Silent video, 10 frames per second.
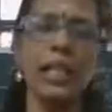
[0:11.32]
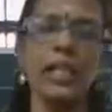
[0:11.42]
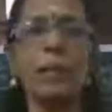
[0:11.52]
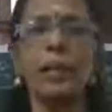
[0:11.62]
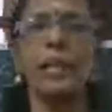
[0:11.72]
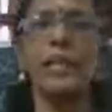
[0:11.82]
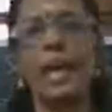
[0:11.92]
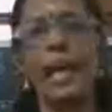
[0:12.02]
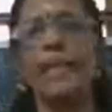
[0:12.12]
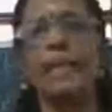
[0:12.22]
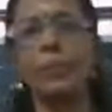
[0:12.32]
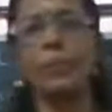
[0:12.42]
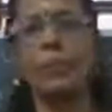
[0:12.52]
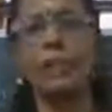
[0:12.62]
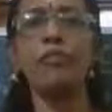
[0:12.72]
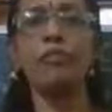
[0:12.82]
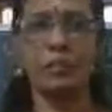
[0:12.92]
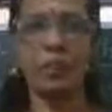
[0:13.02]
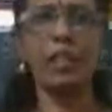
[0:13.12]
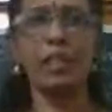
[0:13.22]
displaces another metal
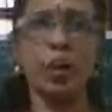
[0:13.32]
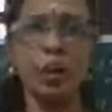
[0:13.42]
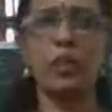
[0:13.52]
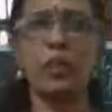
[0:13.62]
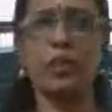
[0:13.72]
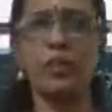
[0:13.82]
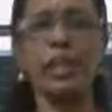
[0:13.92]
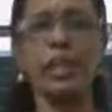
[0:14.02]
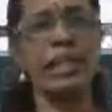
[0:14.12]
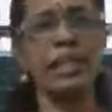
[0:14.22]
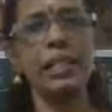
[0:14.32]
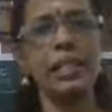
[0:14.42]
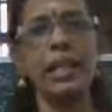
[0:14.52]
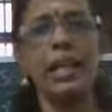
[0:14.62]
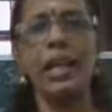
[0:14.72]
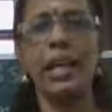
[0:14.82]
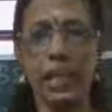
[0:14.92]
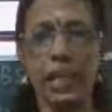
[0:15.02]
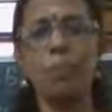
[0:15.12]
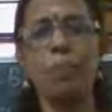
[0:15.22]
from its salt solution. That is a
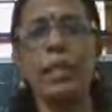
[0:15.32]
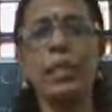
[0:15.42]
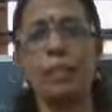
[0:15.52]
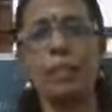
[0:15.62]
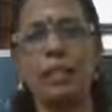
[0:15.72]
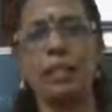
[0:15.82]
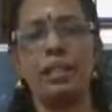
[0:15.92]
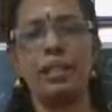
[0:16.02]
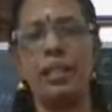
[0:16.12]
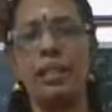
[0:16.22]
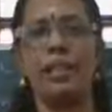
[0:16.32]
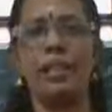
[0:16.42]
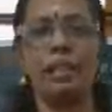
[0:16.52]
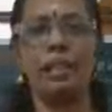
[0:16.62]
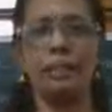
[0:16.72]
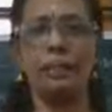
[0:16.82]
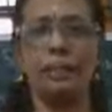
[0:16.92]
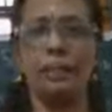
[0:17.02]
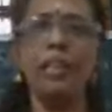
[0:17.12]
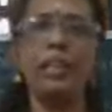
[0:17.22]
displacement.
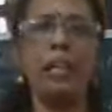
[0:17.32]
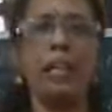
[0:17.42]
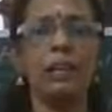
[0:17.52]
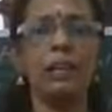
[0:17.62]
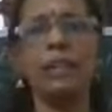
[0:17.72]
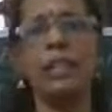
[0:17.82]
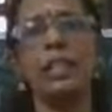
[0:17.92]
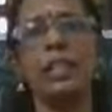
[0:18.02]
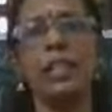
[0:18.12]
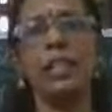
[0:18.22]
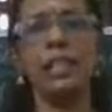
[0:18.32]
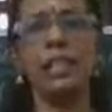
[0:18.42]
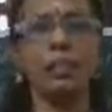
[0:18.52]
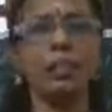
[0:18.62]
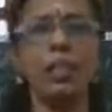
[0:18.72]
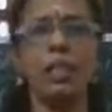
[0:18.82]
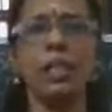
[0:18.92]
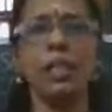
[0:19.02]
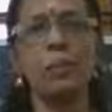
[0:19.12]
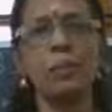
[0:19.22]
When we discuss about
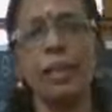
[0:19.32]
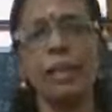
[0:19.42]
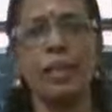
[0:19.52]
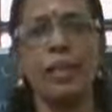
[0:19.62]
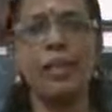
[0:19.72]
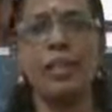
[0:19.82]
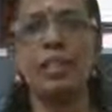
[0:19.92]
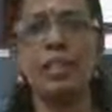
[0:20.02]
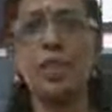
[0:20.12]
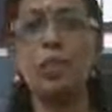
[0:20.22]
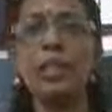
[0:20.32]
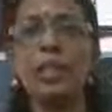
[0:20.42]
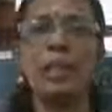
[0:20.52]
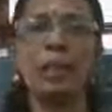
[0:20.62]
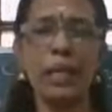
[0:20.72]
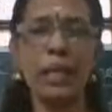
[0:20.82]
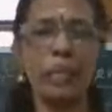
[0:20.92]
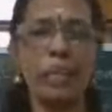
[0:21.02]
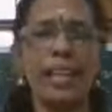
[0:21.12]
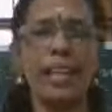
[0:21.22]
displacement, so many
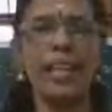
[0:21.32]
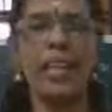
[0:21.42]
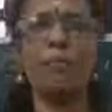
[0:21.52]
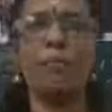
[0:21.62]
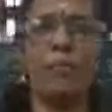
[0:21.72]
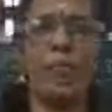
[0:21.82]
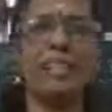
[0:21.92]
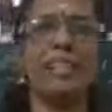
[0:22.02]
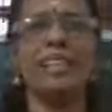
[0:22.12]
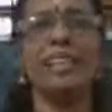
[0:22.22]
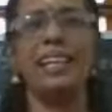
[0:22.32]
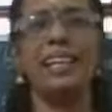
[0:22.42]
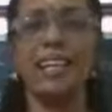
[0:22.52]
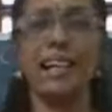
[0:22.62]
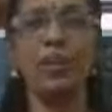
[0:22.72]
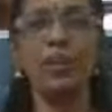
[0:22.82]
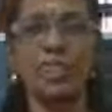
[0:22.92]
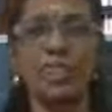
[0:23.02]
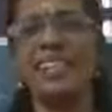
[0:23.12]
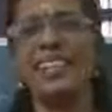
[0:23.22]
displacements are taking place around
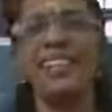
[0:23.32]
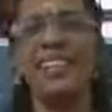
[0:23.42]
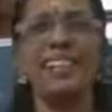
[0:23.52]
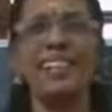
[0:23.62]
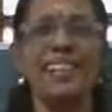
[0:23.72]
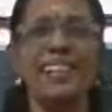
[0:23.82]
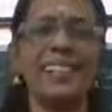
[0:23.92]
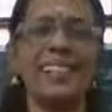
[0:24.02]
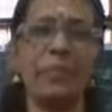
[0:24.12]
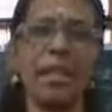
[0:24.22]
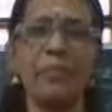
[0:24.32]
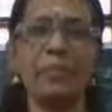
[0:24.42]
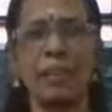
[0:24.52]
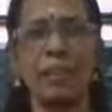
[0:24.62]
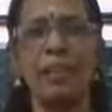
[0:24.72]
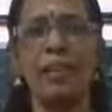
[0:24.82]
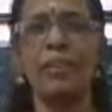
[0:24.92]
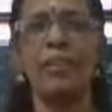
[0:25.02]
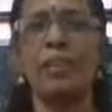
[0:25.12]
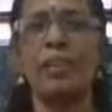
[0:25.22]
us. That is, sometimes
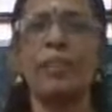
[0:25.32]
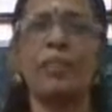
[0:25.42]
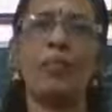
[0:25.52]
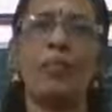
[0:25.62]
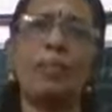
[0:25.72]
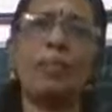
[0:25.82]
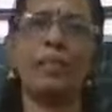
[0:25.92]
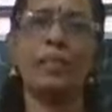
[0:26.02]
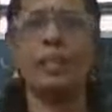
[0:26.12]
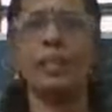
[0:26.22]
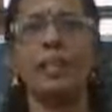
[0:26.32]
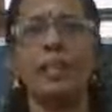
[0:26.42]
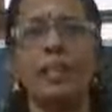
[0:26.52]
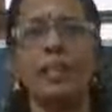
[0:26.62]
one person